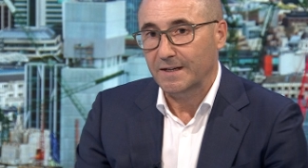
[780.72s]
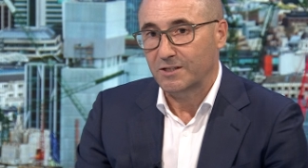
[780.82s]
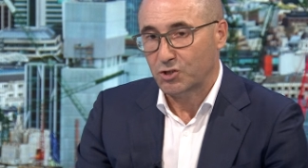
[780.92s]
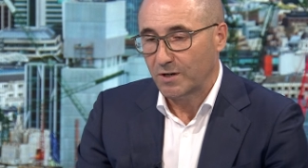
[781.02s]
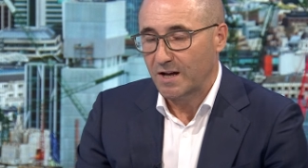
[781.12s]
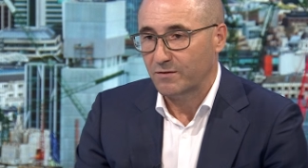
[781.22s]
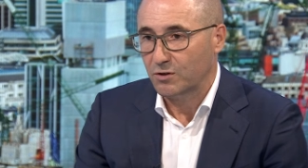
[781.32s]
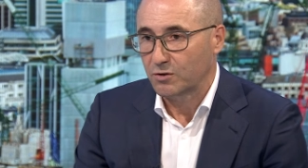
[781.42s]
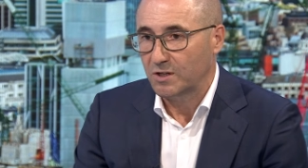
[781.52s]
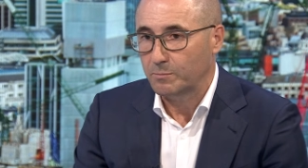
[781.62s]
It should have a
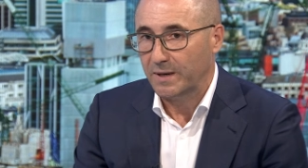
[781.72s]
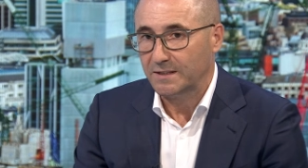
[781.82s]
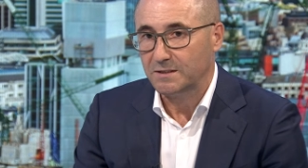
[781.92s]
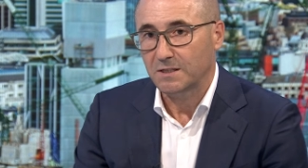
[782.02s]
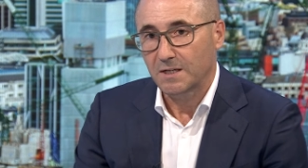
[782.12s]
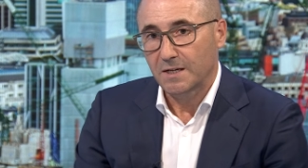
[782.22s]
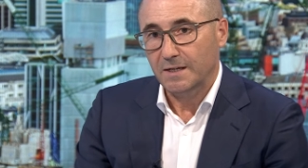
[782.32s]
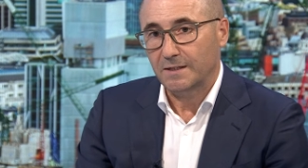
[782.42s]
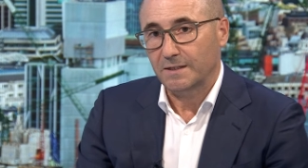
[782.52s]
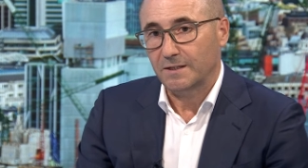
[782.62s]
good impact
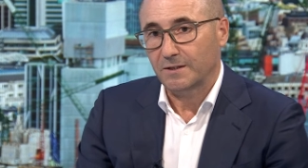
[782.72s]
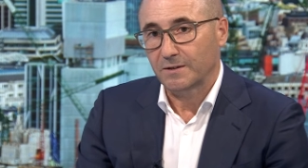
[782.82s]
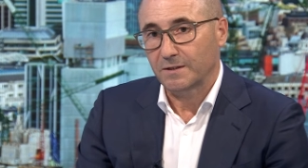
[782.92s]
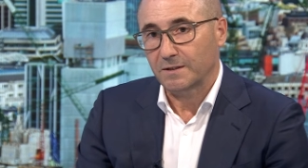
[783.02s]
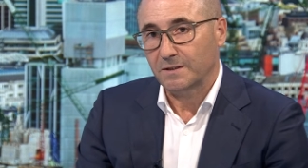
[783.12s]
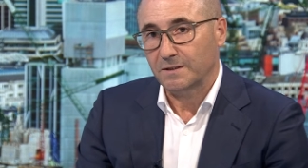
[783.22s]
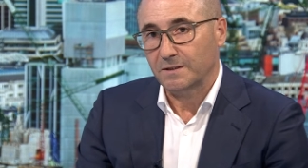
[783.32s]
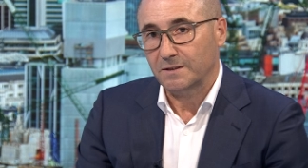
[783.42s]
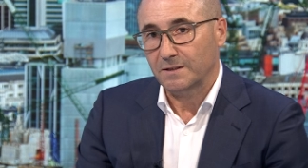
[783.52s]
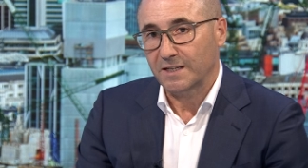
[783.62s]
uh, on
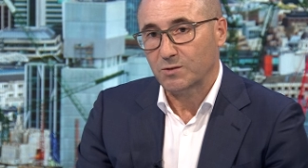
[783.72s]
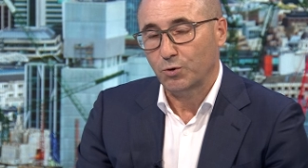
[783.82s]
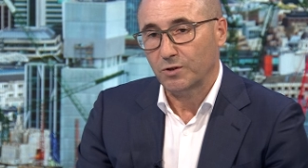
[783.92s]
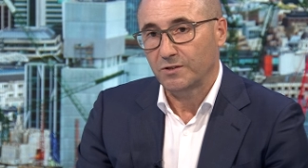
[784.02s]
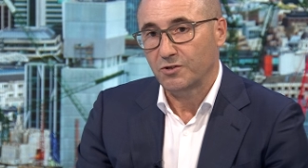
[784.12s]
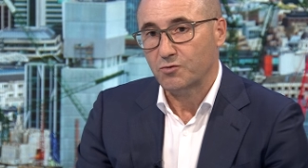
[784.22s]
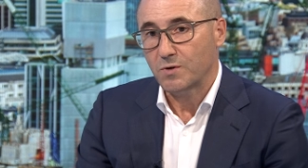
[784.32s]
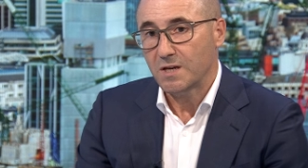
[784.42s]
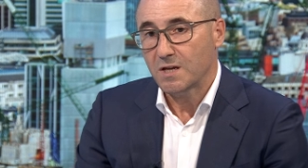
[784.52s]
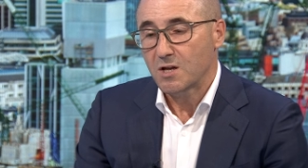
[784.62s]
uh, uh, export
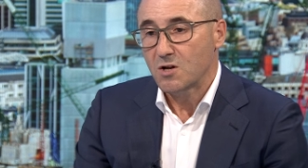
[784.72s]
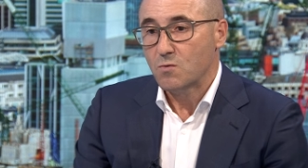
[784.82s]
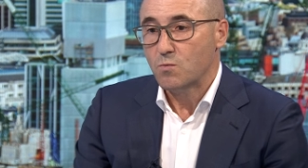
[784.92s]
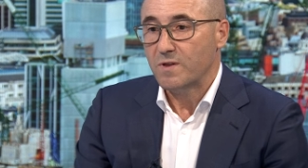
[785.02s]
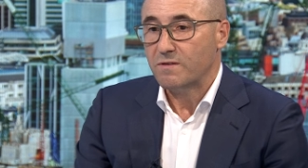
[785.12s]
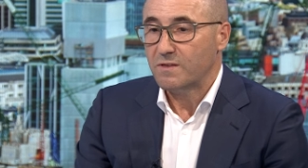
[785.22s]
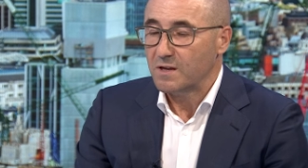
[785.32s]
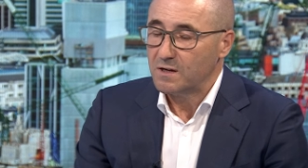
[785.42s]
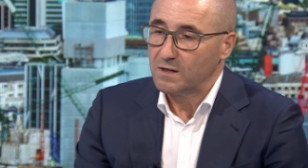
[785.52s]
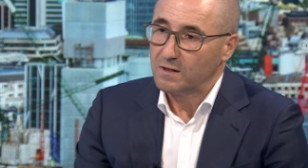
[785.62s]
industry. We
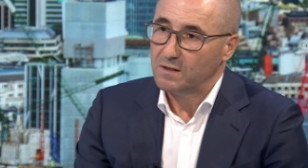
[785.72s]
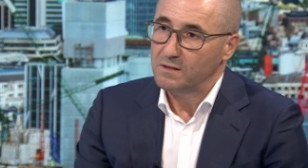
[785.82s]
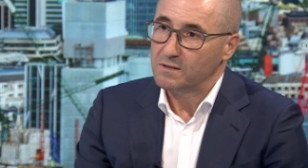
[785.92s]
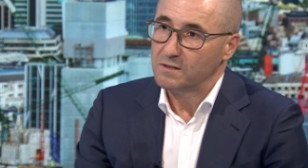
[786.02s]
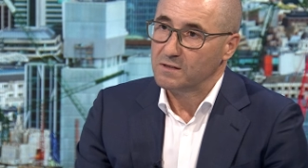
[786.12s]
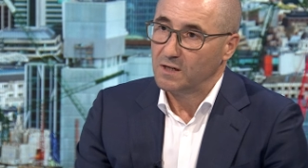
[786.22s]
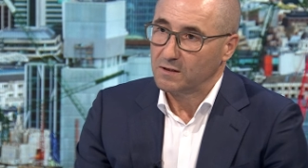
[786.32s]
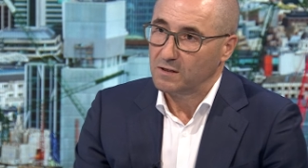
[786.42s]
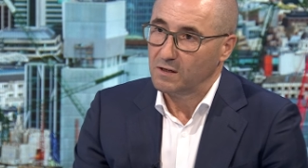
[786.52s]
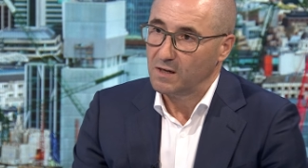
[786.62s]
think this is
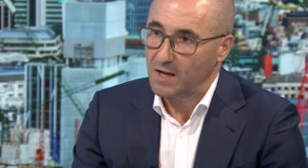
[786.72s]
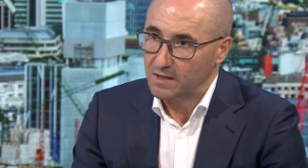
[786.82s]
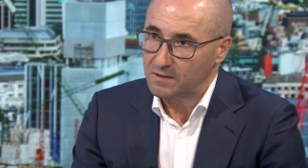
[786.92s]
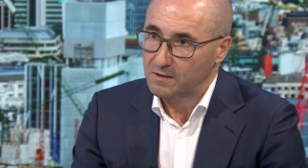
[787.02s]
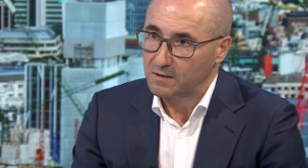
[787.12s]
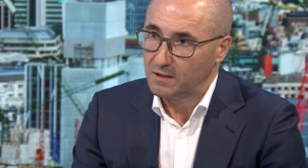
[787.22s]
not the last